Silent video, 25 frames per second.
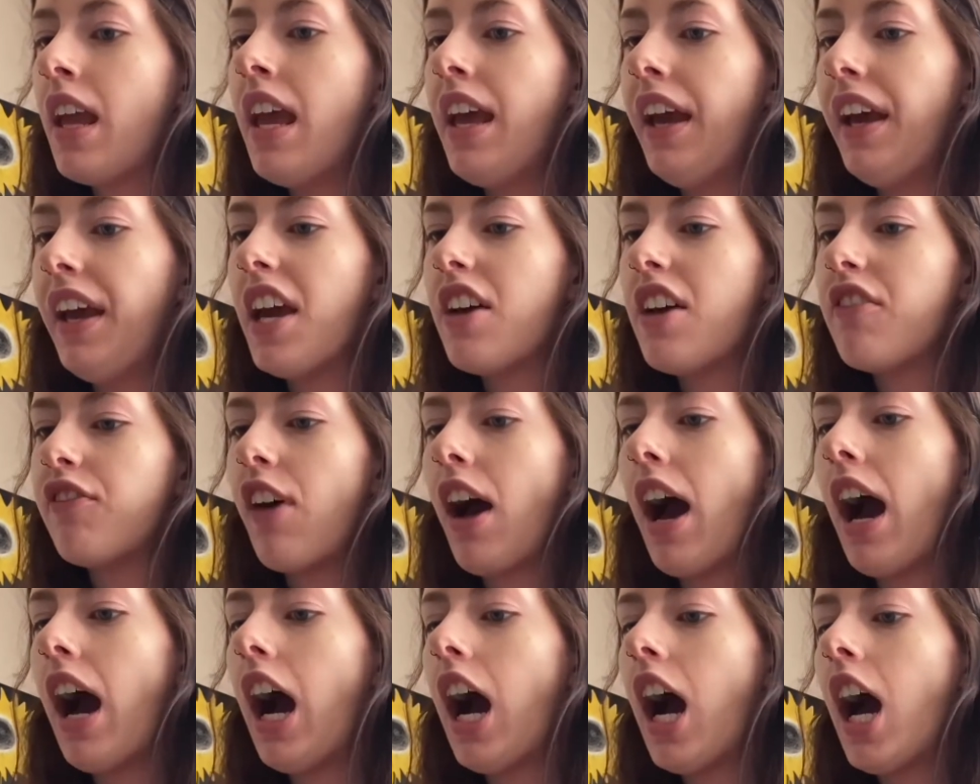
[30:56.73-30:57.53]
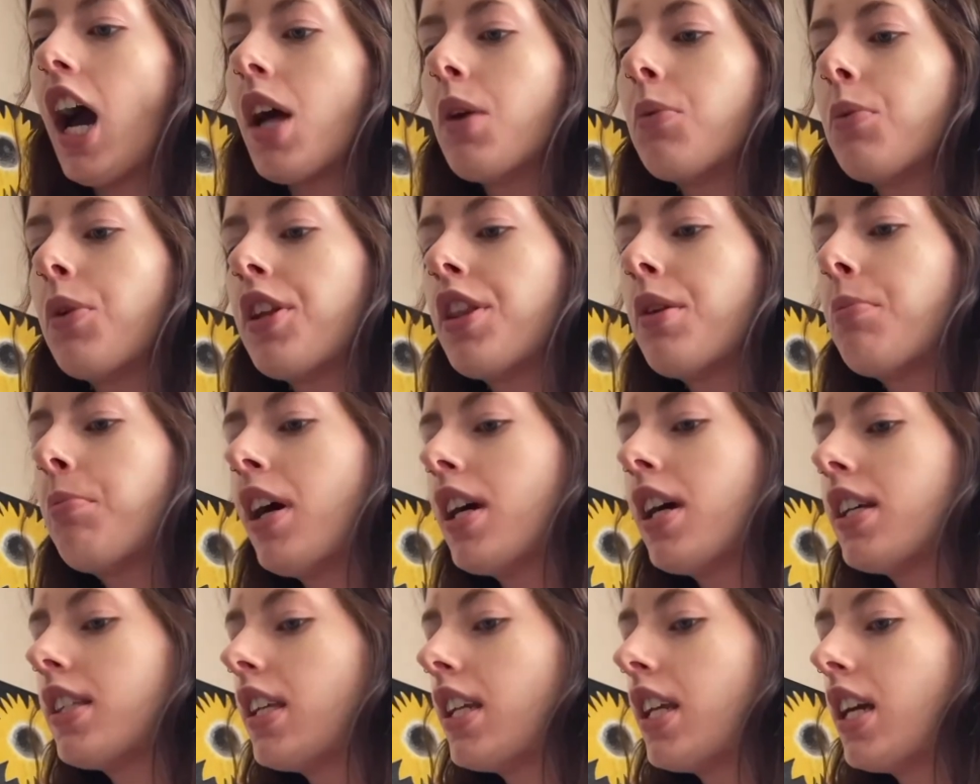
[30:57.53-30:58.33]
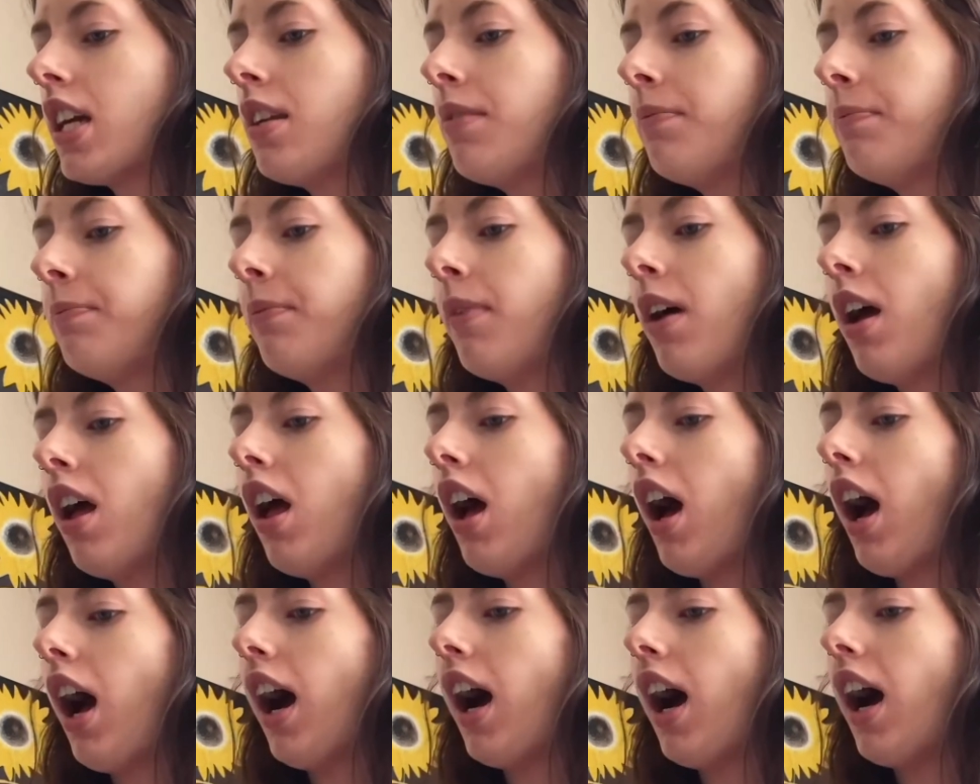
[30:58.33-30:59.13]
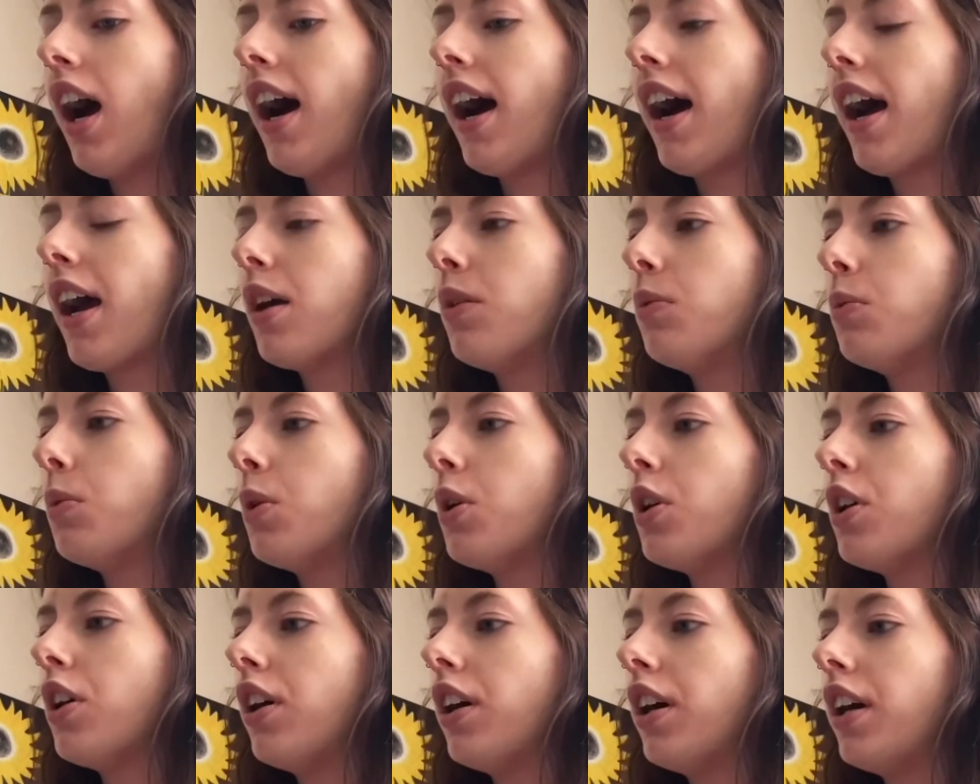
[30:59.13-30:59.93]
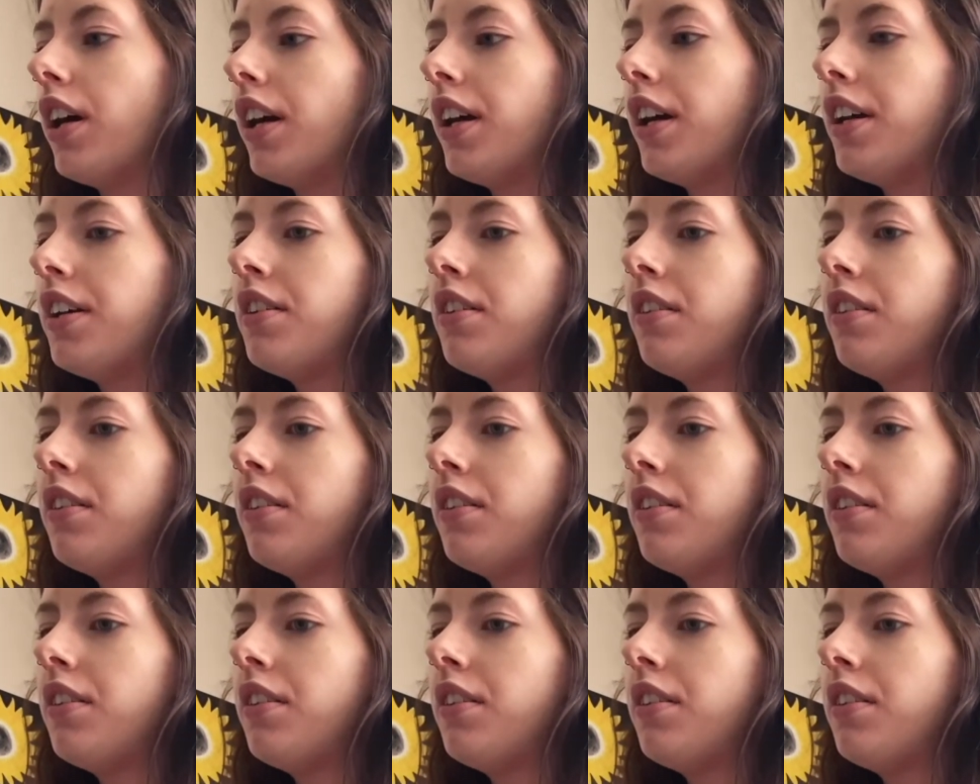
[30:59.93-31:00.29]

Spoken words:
If I were the president, I would...